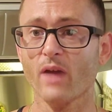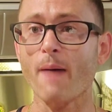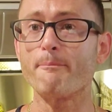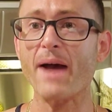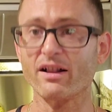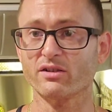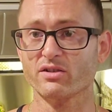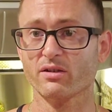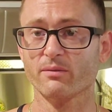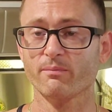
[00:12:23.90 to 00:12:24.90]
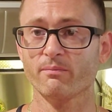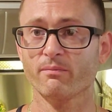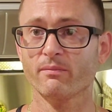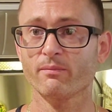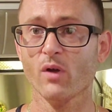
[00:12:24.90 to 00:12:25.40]
I'm balanced.
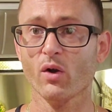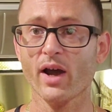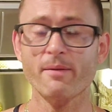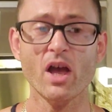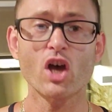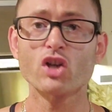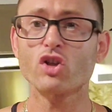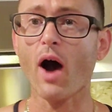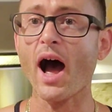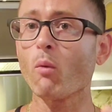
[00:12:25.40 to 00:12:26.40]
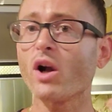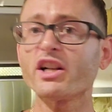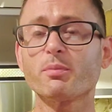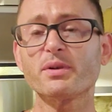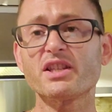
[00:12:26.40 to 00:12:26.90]
Okay? So I
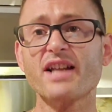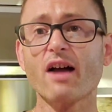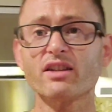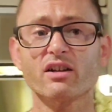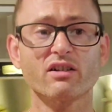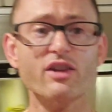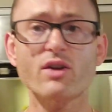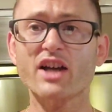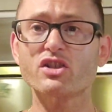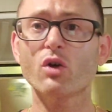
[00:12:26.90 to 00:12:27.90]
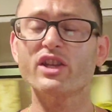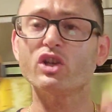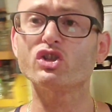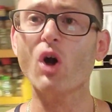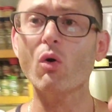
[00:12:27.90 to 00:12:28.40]
wanted to put this out there to let you guys know that
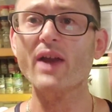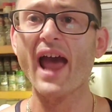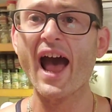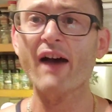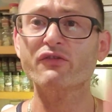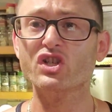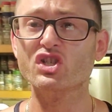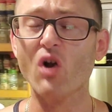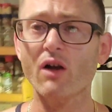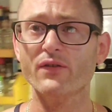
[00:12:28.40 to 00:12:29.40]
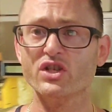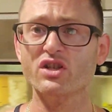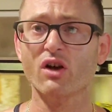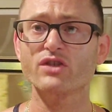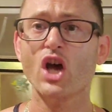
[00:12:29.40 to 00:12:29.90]
you don't have to starve
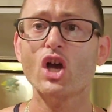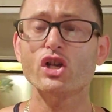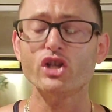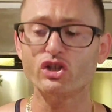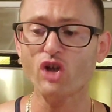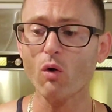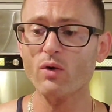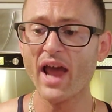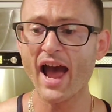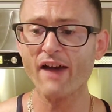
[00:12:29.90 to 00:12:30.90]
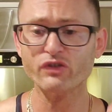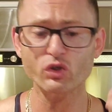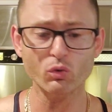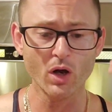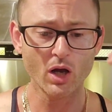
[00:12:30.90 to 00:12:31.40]
yourselves. You don't have
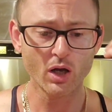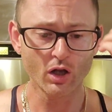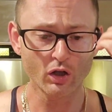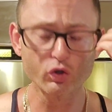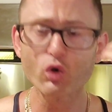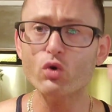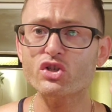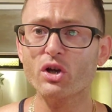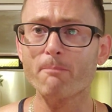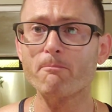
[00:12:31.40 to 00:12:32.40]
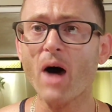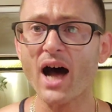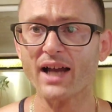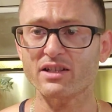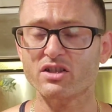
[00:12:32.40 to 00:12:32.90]
to lose your
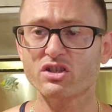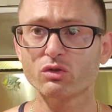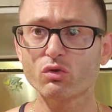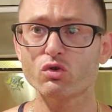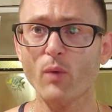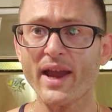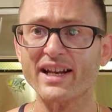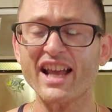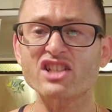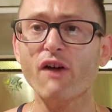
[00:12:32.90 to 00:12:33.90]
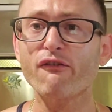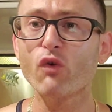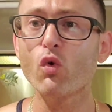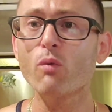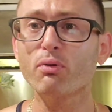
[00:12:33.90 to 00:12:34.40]
minds to lose weight. It's a
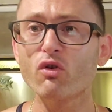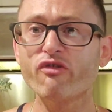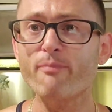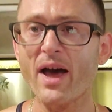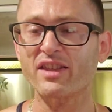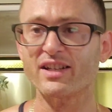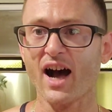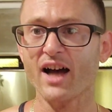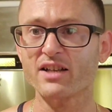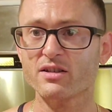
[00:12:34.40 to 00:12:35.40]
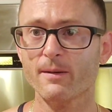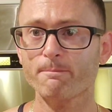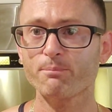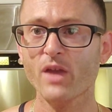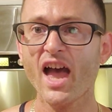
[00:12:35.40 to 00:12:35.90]
foolproof method, guys.
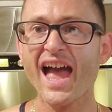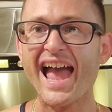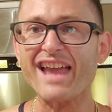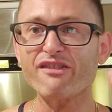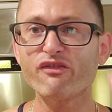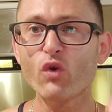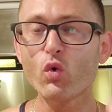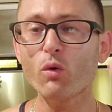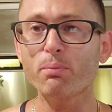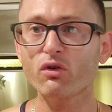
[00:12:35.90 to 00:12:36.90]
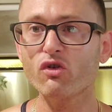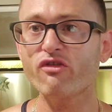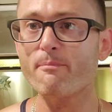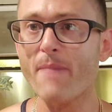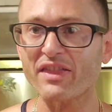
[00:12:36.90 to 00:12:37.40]
A
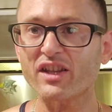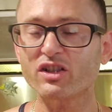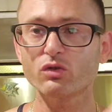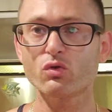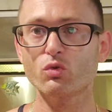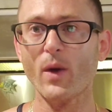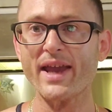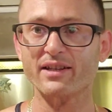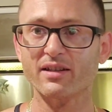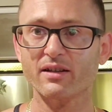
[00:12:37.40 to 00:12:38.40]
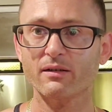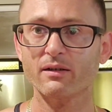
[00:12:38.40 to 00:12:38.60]
foolproof method to lose weight.